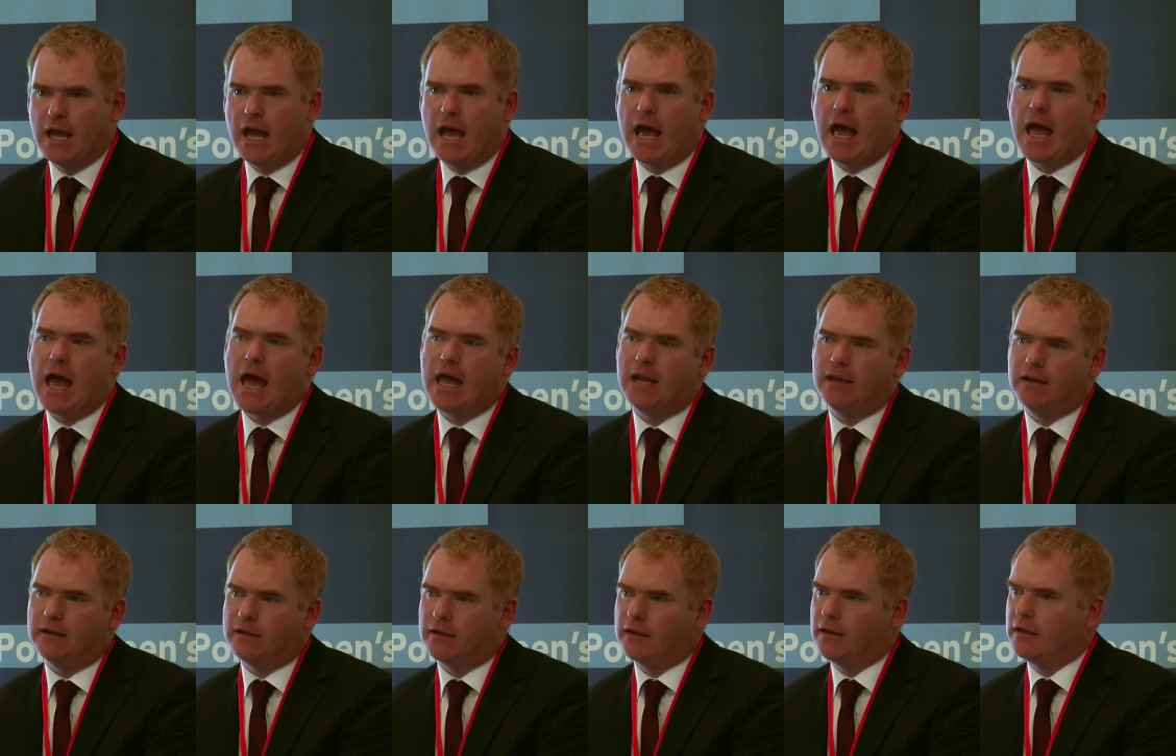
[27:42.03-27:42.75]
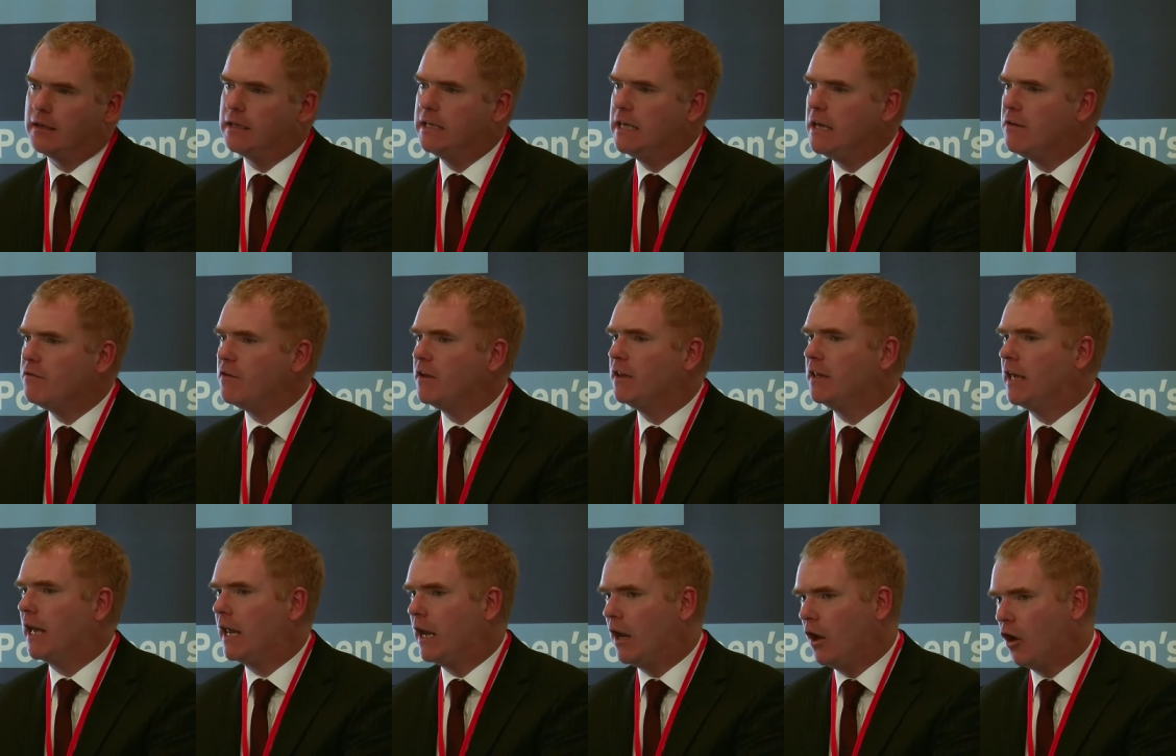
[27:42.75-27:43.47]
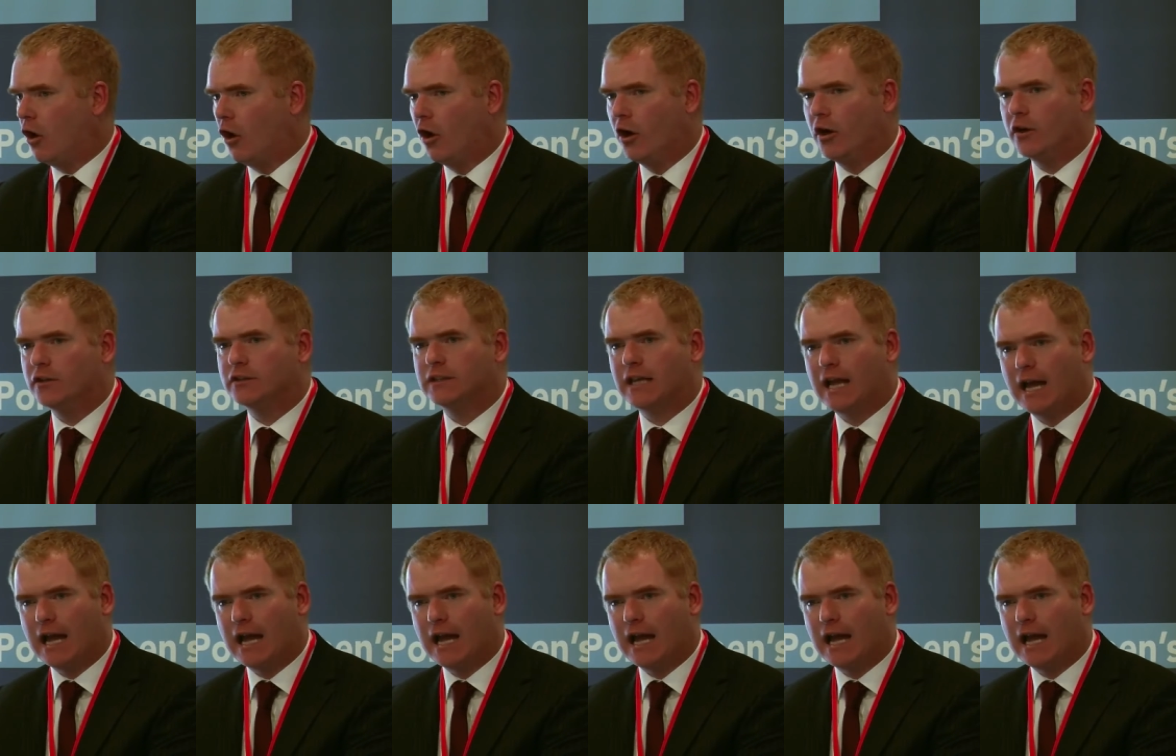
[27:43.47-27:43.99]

And given that lawyers